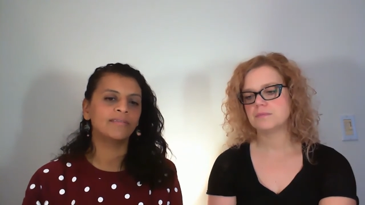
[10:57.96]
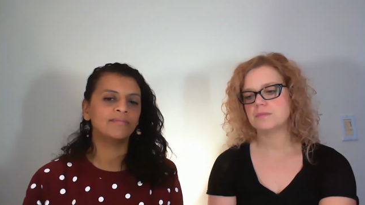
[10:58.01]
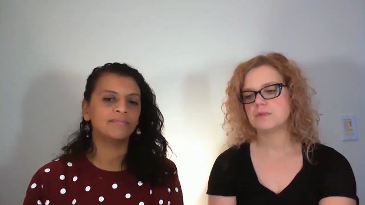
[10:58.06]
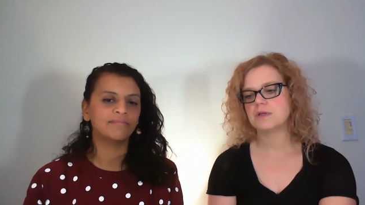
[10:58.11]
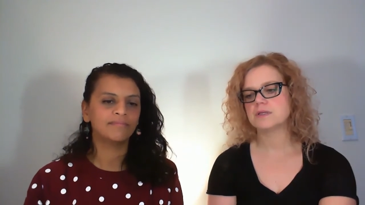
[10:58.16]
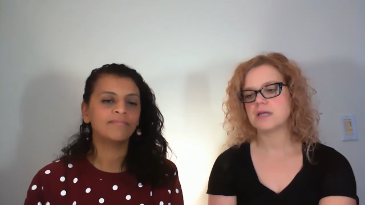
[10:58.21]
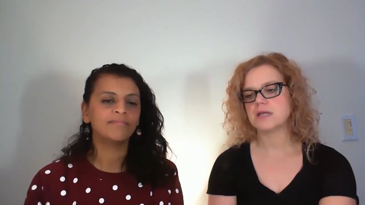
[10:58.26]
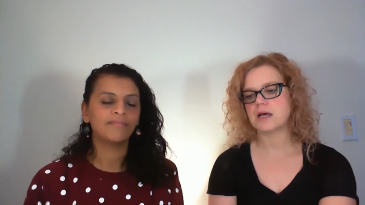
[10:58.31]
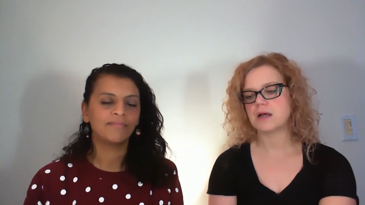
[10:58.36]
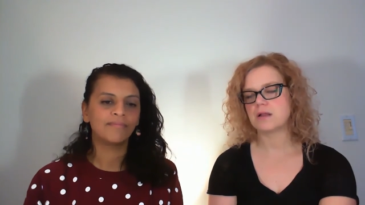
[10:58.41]

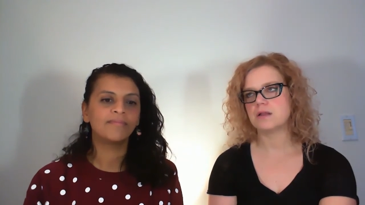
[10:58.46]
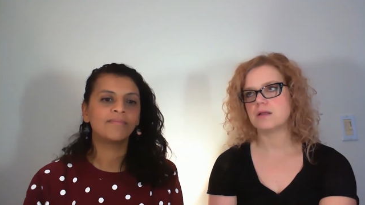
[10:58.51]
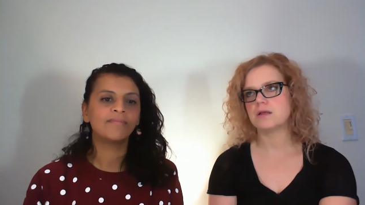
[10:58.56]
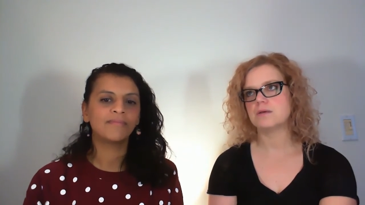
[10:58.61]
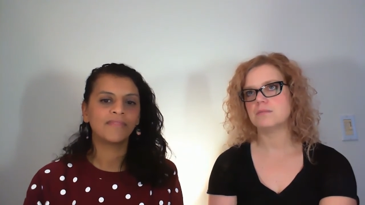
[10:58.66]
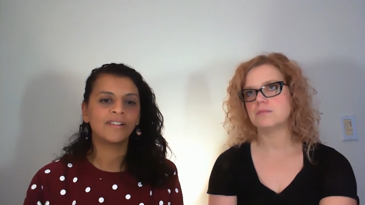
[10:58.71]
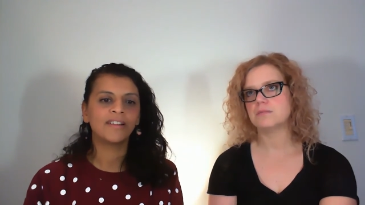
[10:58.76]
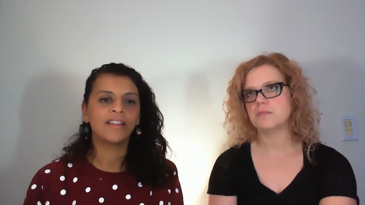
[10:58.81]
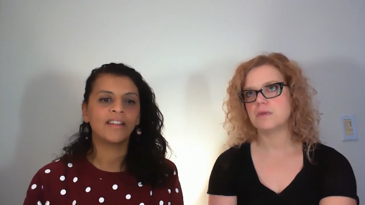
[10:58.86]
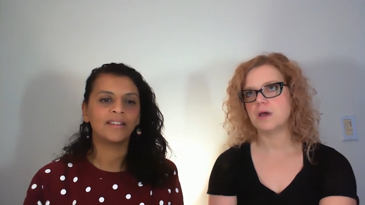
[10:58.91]
Speaker 1: Exactly.
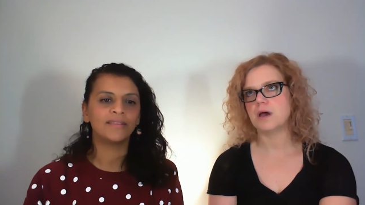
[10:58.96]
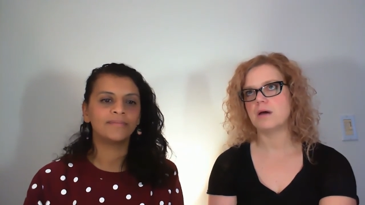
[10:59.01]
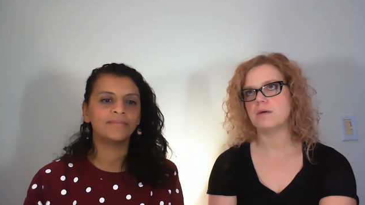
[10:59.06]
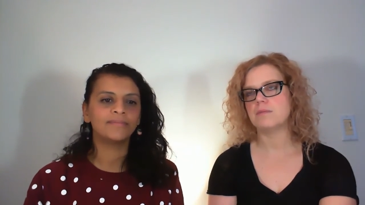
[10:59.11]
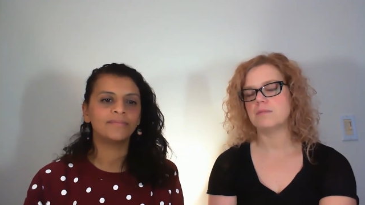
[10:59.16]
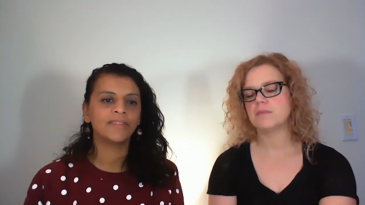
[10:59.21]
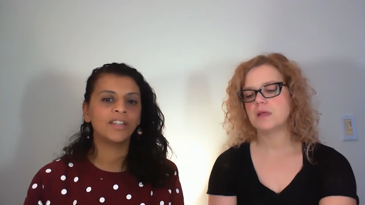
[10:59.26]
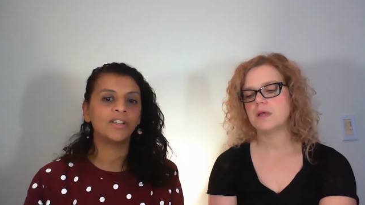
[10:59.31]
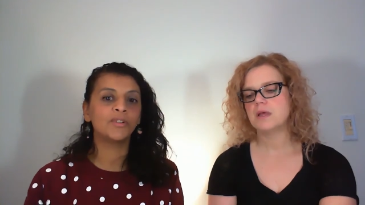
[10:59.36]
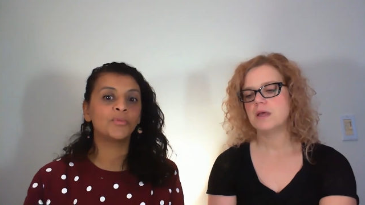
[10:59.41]
Yeah. yeah.
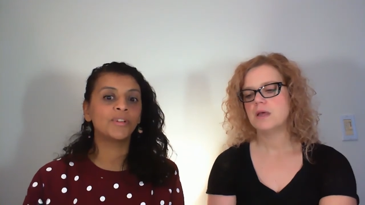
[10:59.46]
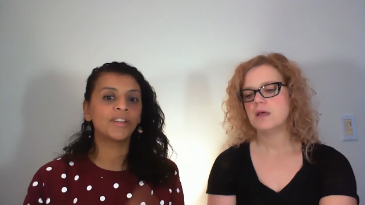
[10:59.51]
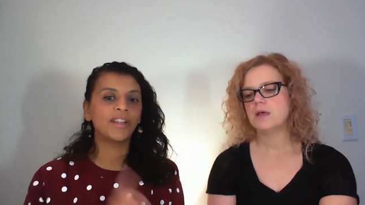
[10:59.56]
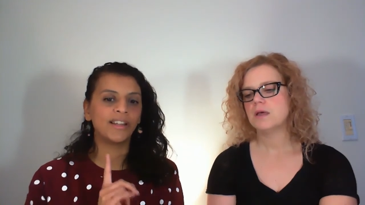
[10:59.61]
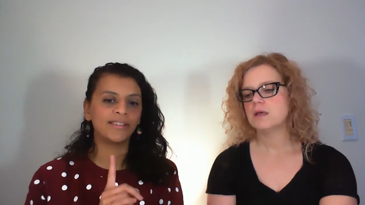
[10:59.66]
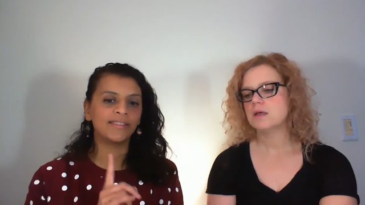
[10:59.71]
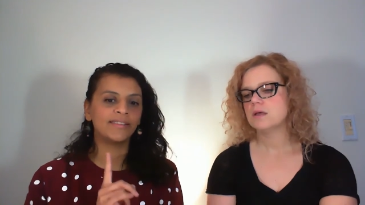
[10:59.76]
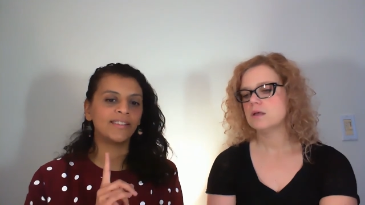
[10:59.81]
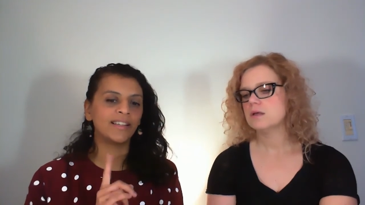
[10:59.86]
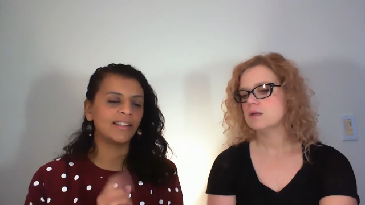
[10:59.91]
And
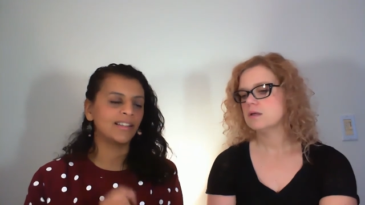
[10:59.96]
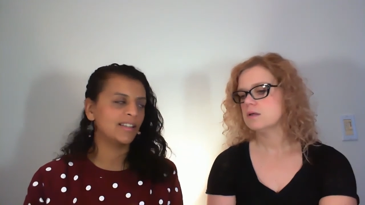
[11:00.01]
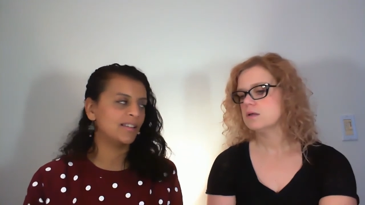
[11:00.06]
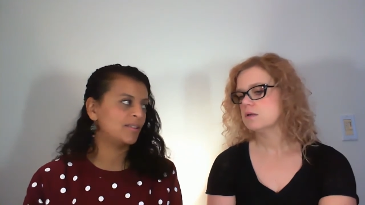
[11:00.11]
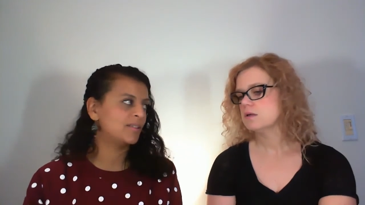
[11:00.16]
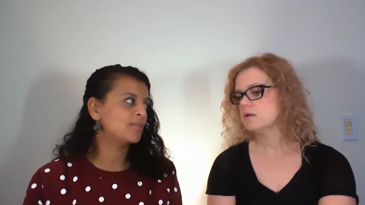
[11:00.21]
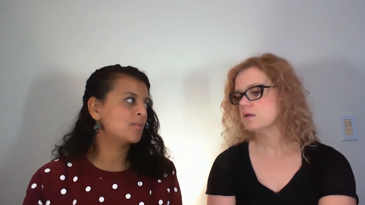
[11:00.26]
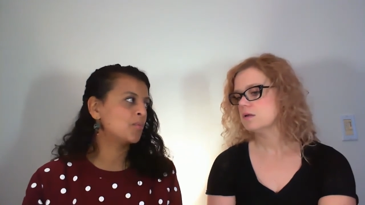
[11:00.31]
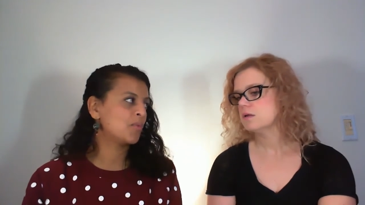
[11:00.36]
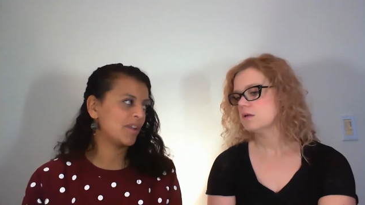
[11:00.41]
realistically,
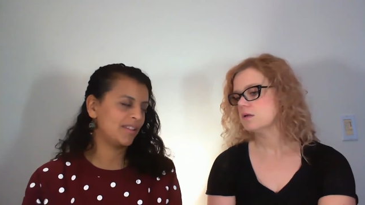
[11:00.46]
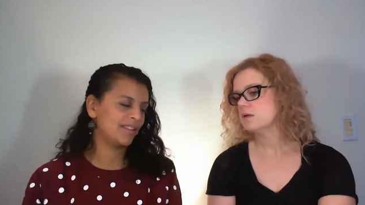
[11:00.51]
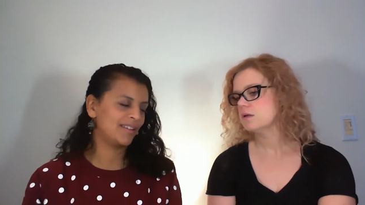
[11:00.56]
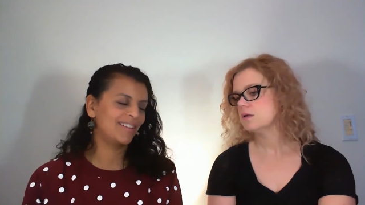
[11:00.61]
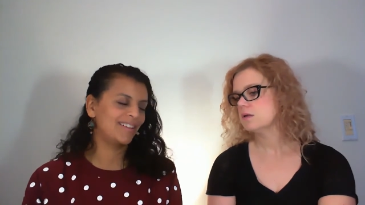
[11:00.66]
when?